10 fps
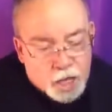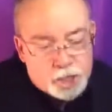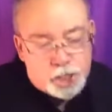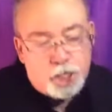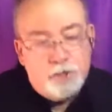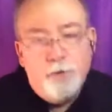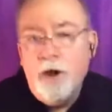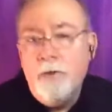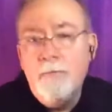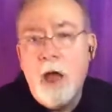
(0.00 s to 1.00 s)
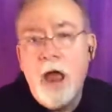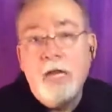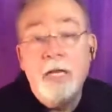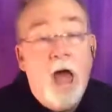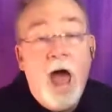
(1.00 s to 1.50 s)
Children may
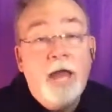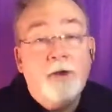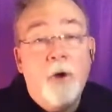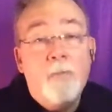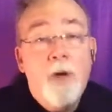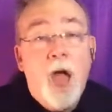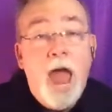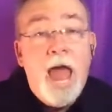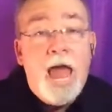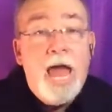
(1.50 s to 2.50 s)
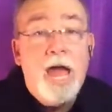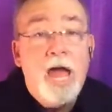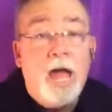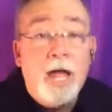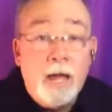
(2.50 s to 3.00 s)
not obey,
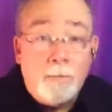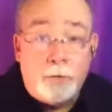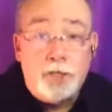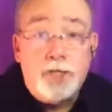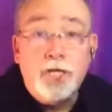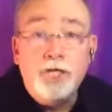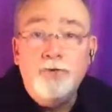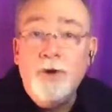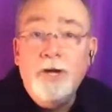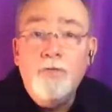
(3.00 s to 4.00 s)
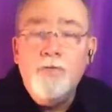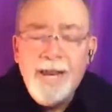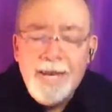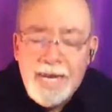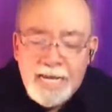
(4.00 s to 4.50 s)
but children
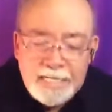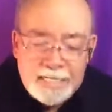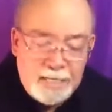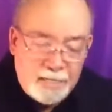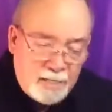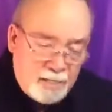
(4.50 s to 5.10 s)
will listen.